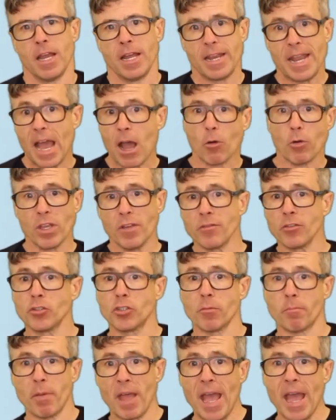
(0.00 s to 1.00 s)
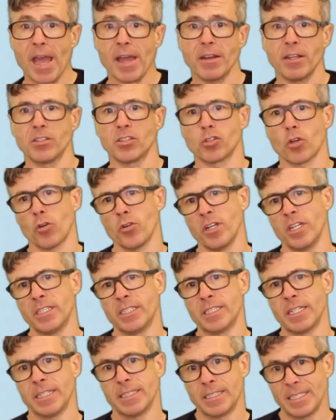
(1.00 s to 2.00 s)
Now, even Japan is starting
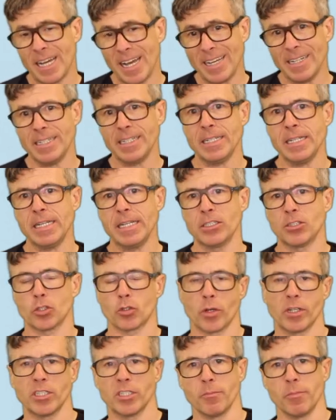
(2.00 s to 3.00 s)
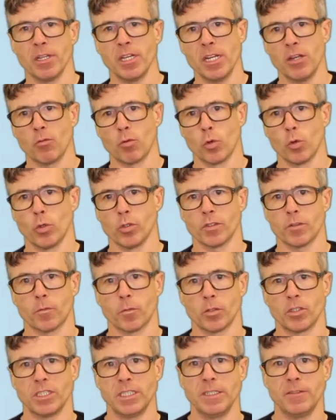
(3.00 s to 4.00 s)
to tighten its traceability rules
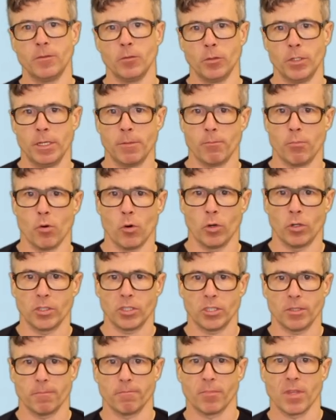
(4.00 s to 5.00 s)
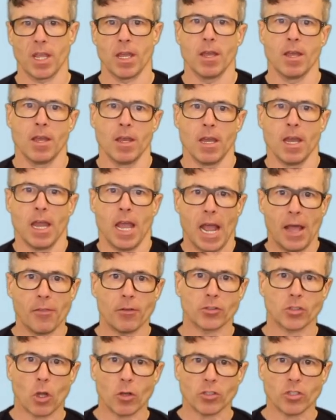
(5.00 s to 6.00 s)
for seafood imports. And
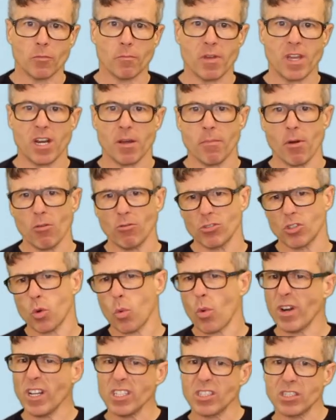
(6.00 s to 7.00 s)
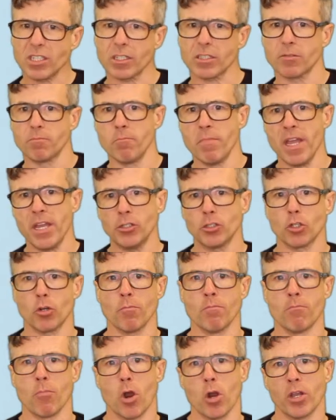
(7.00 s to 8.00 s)
there's also been about 26 major
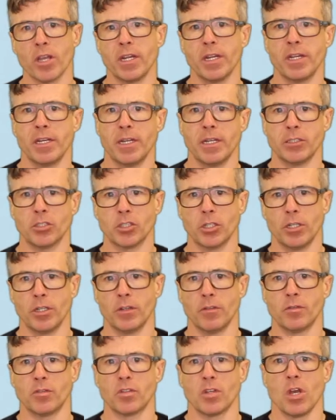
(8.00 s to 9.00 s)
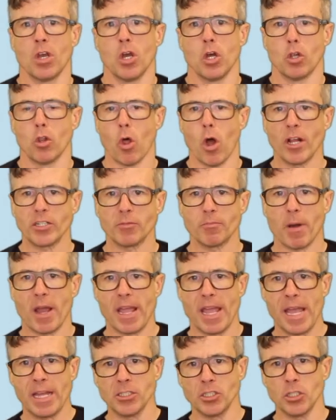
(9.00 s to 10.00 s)
market initiatives launched by
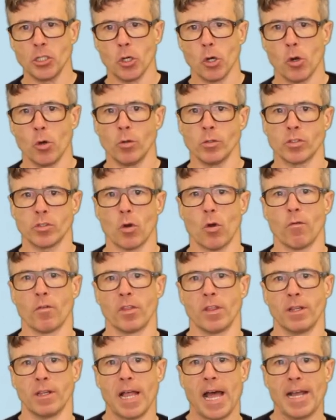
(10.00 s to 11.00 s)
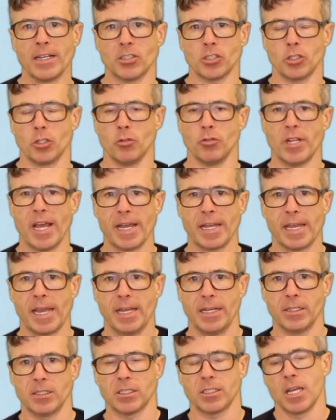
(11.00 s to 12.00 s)
NGOs over the last two
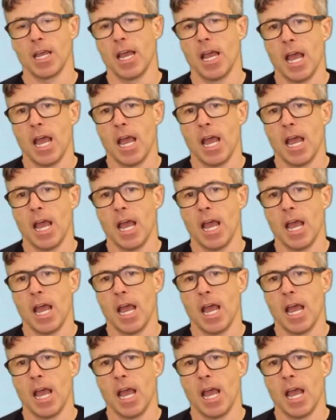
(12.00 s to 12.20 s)
decades.